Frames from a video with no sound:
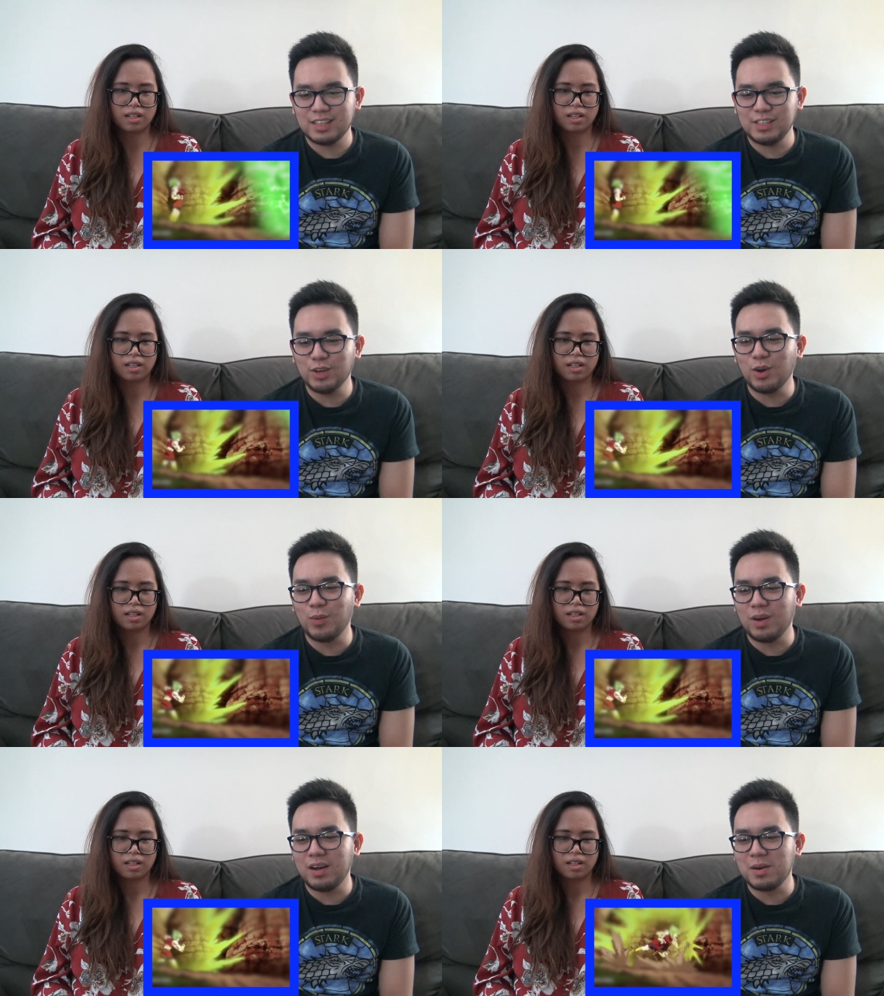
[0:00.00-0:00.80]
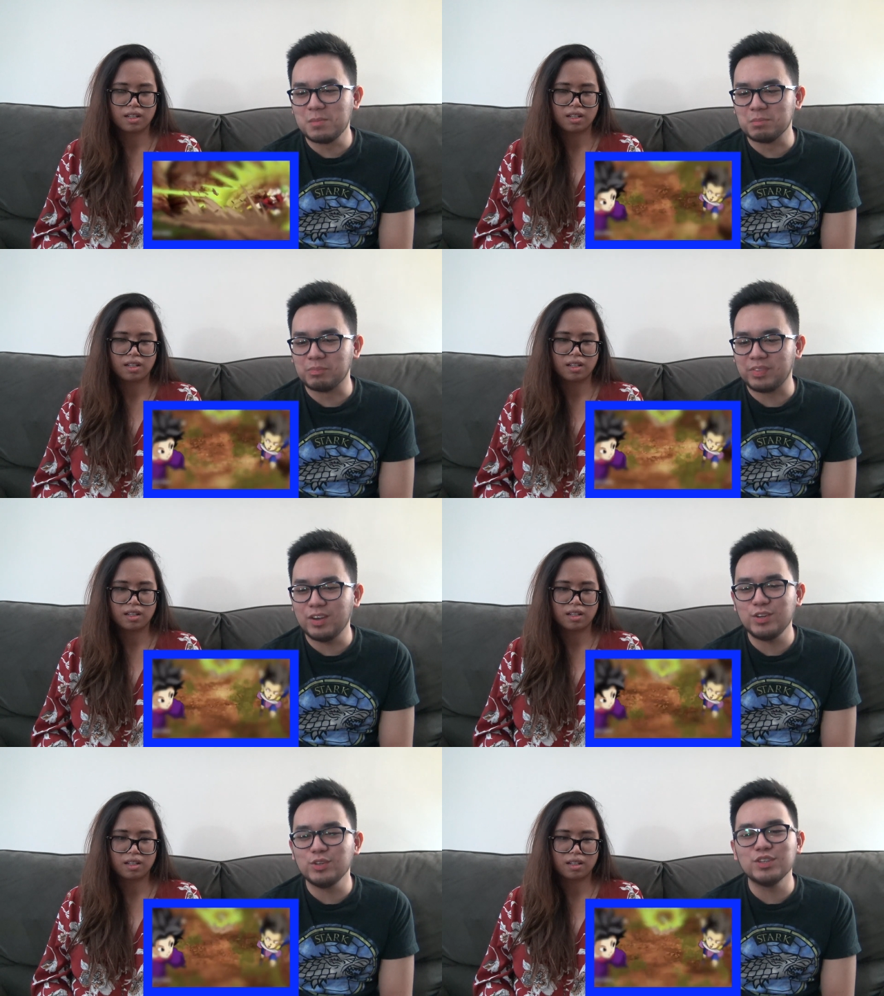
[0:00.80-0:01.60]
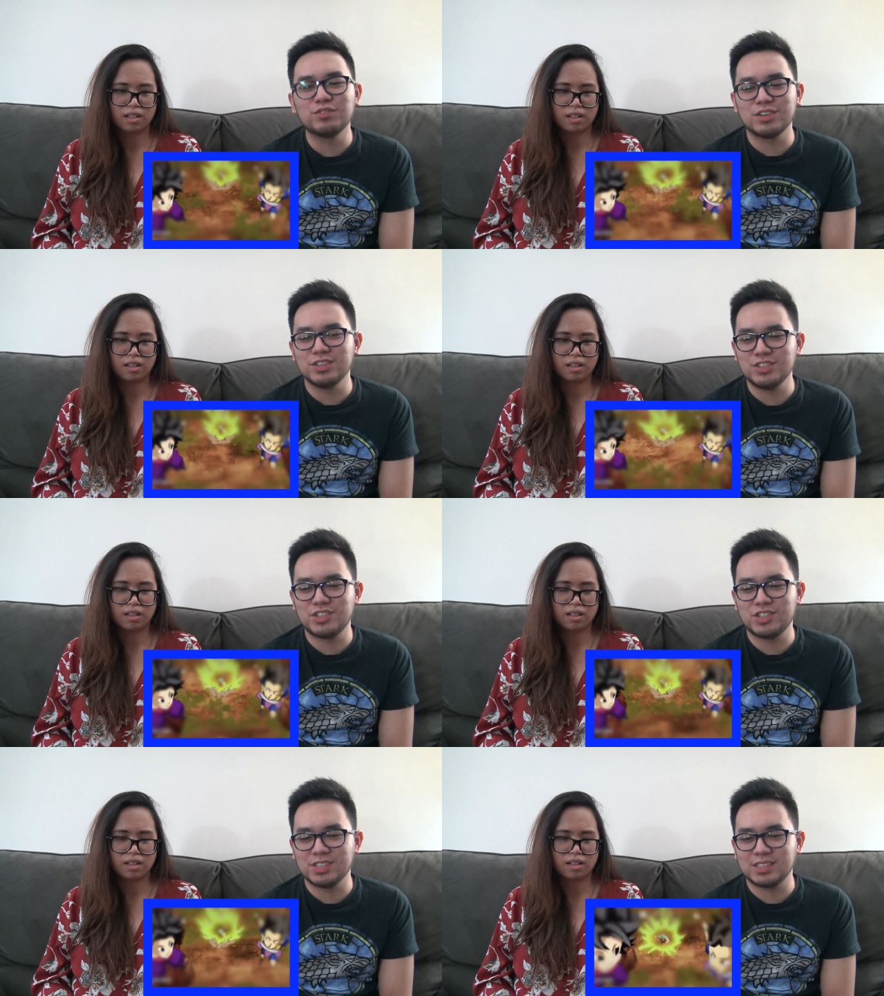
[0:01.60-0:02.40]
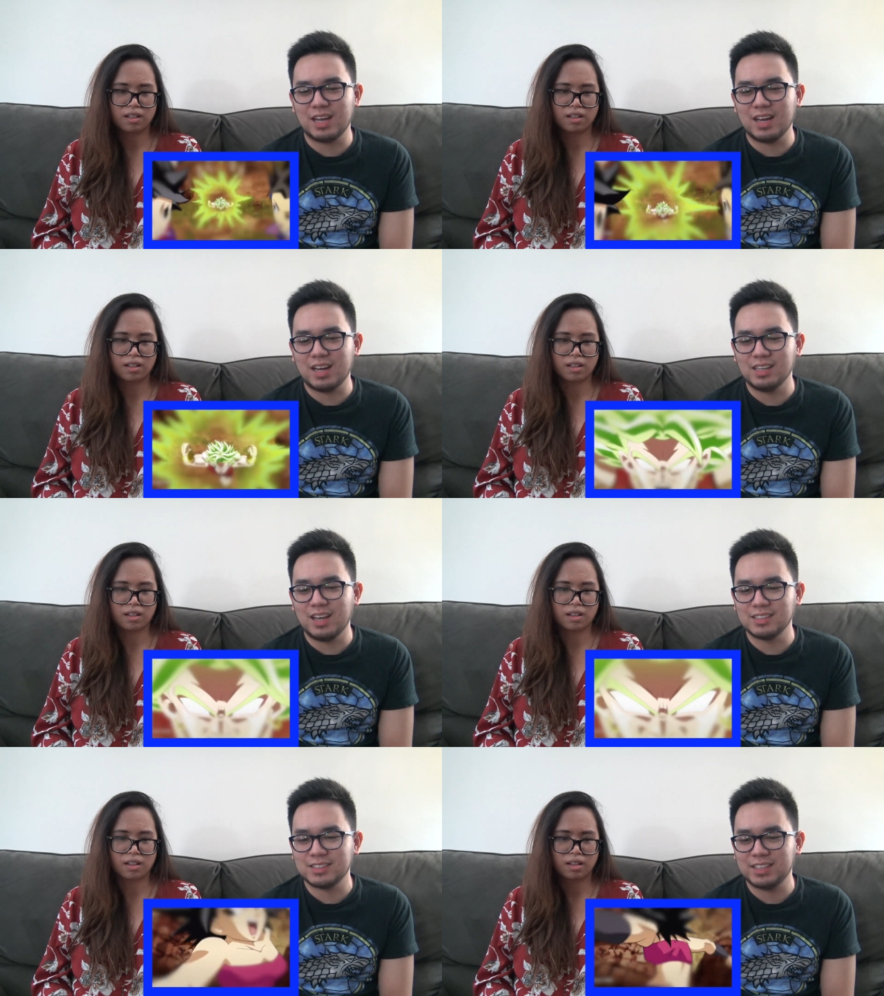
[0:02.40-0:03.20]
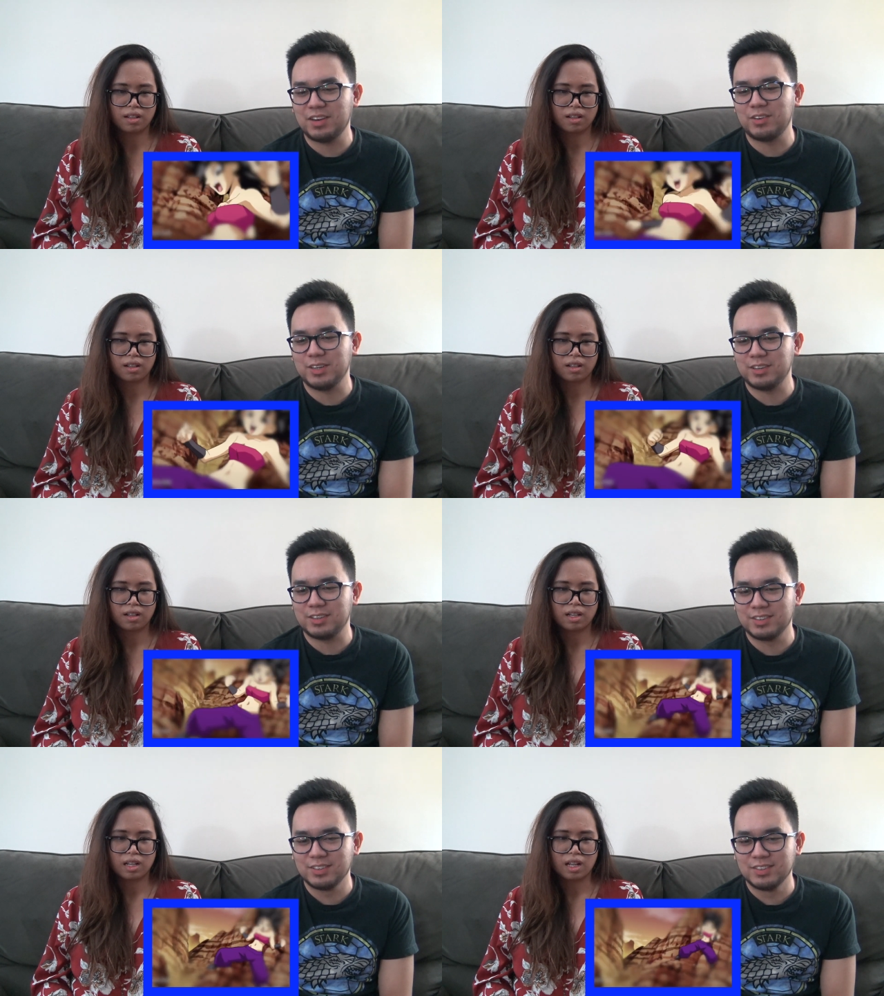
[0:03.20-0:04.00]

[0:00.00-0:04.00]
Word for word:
Speaker 1: Yo, um, their universe just got a lot scarier.